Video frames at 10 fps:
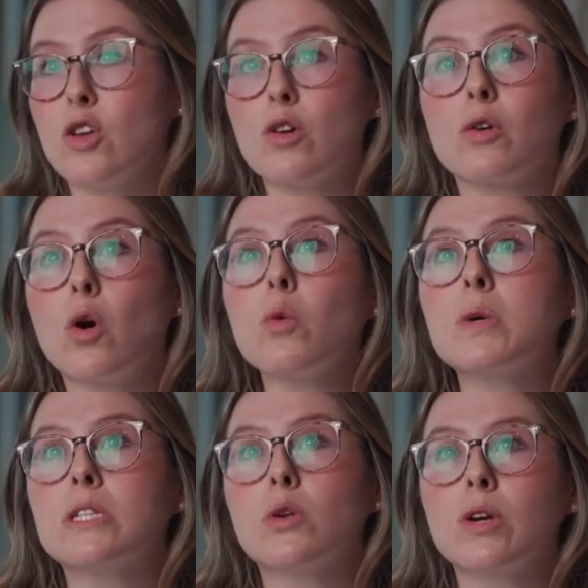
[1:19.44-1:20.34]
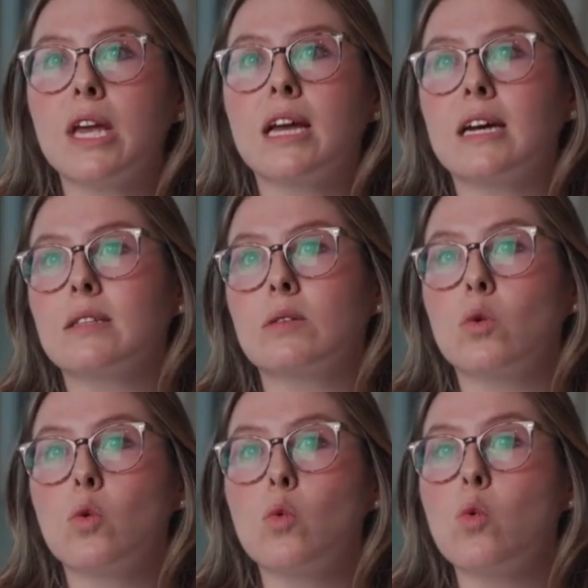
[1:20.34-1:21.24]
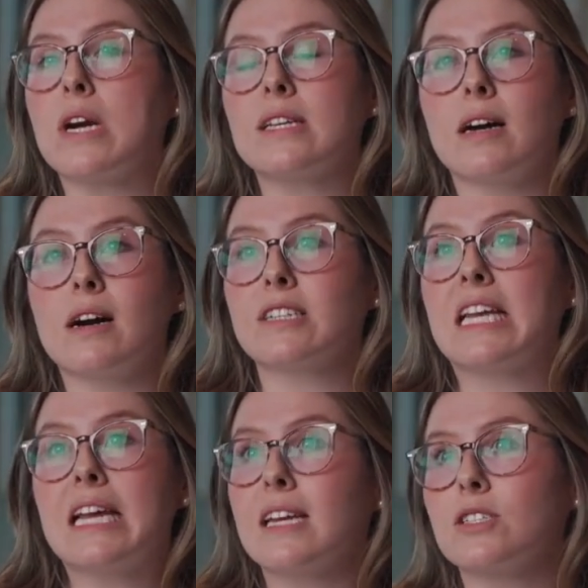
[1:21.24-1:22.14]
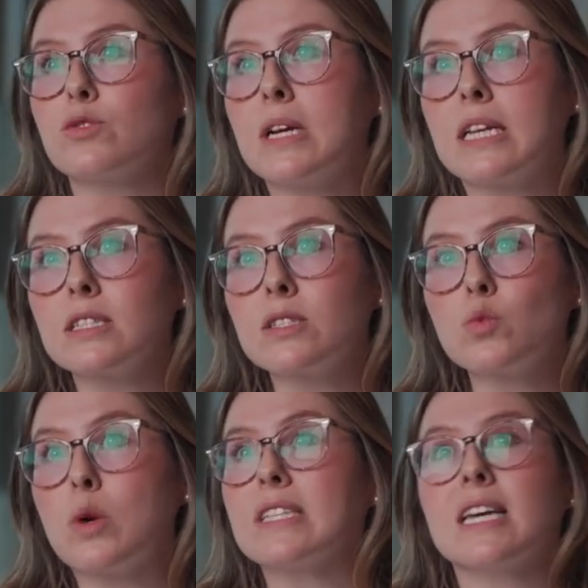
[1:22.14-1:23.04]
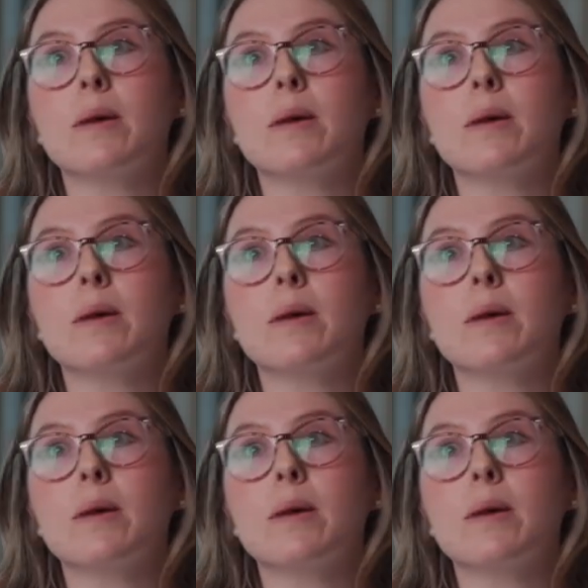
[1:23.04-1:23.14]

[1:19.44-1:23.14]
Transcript: you're always looking at what are the latest trends, what is